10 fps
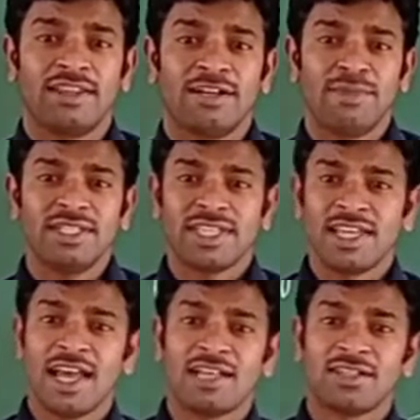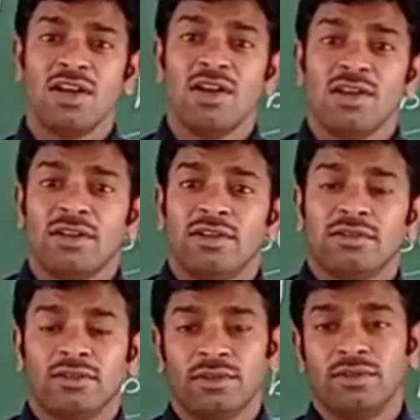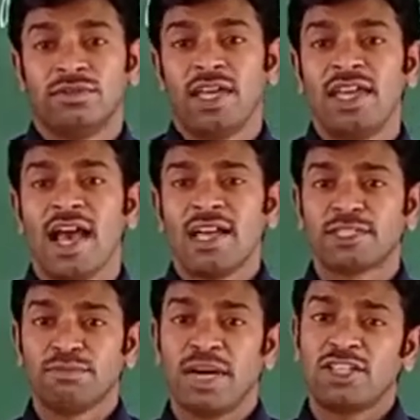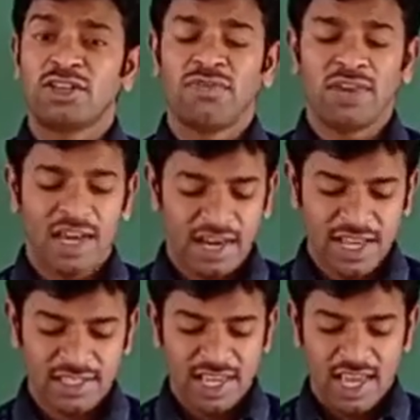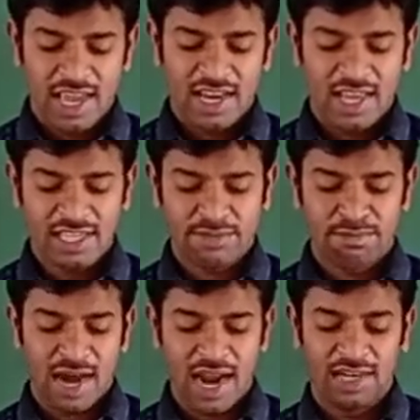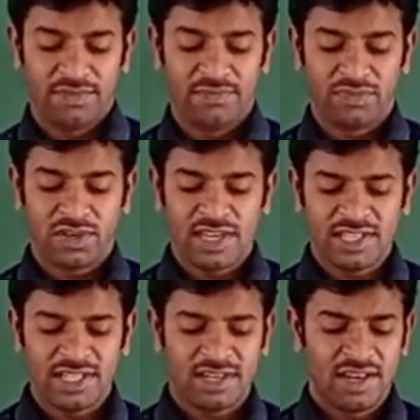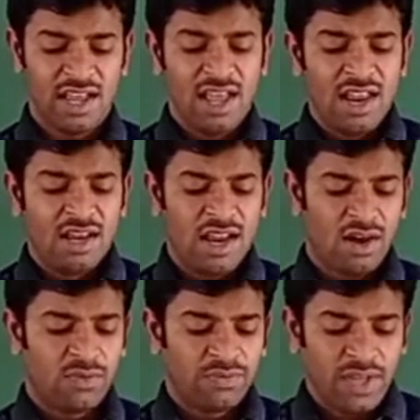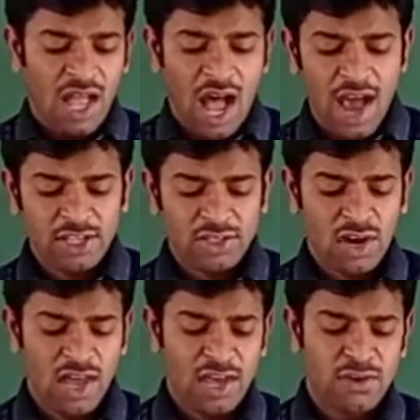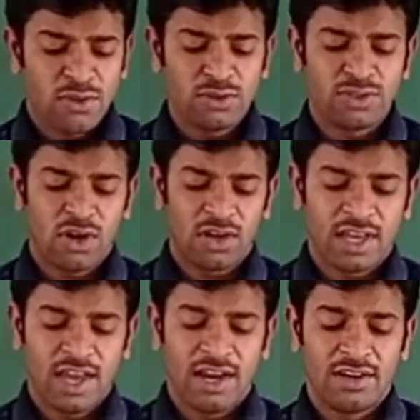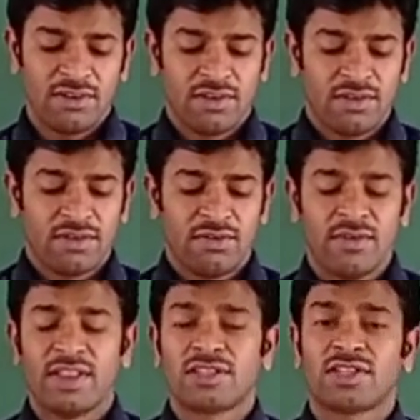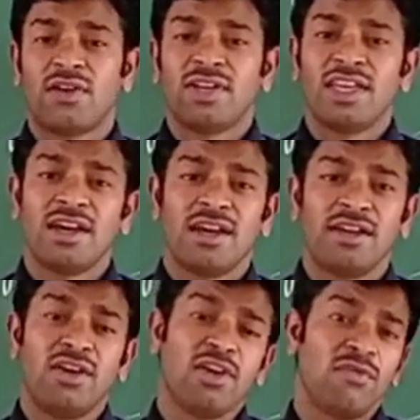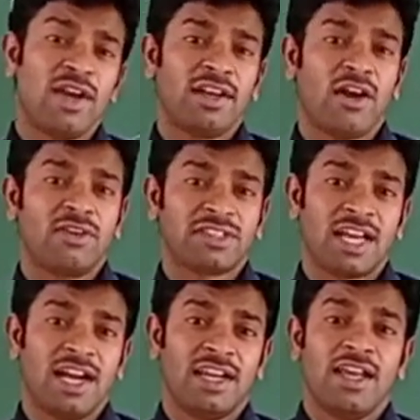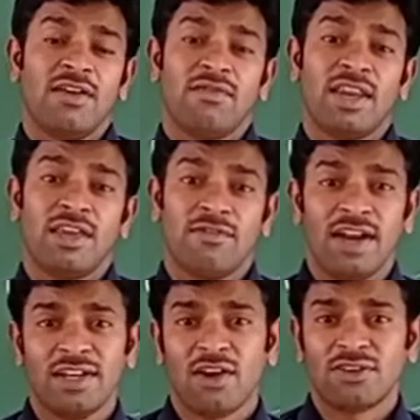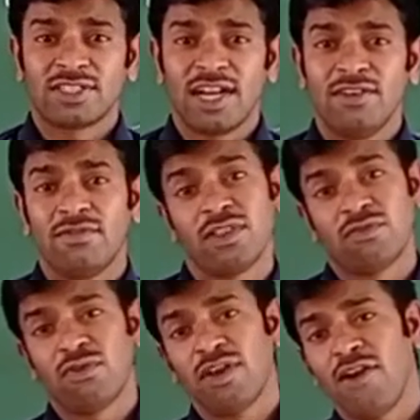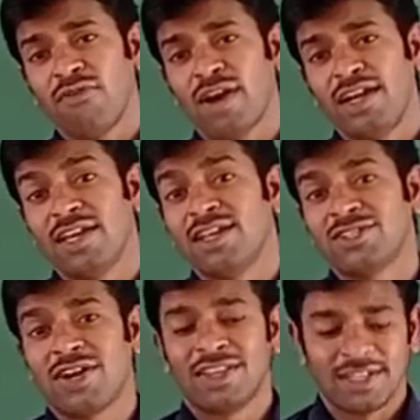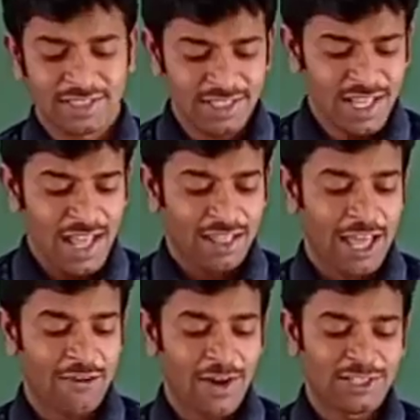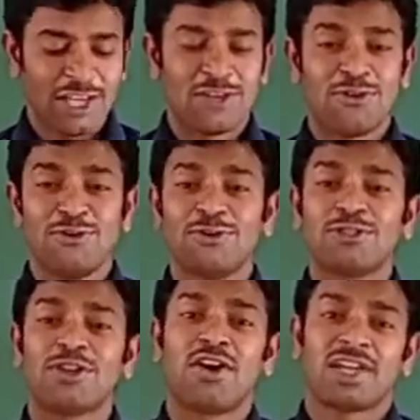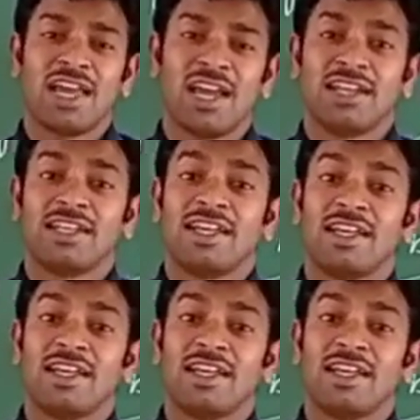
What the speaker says: That means he has much fearness in his mind. Okay, children. Now I saw a huge rocket. When the sound he heard, now he went outside. When he went outside with full of fright, he saw that there was a huge rocket.